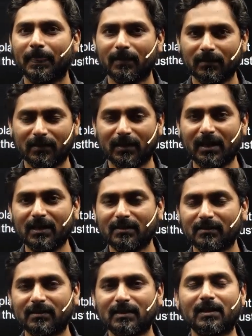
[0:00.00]
Green
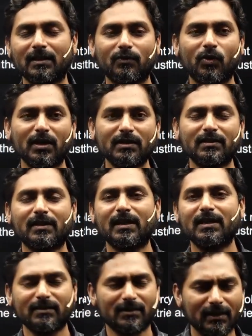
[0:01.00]
steel. What is
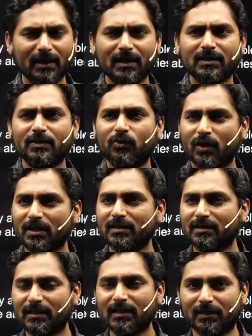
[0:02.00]
green steel? See, what is
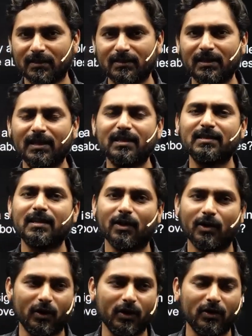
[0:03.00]
steel? Steel is an
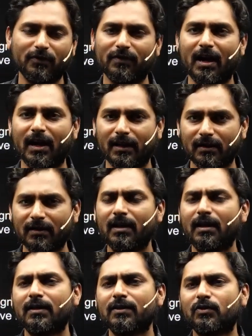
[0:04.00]
alloy of iron.
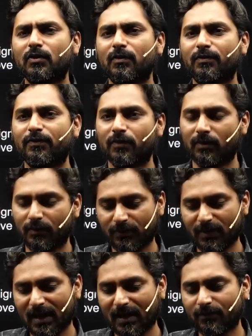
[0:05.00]
So
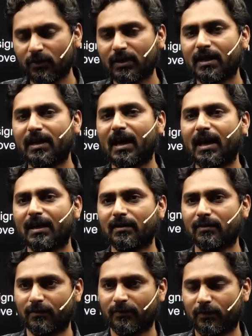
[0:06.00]
we have to get
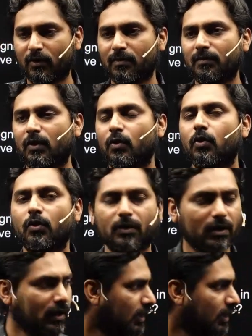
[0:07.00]
iron from ore.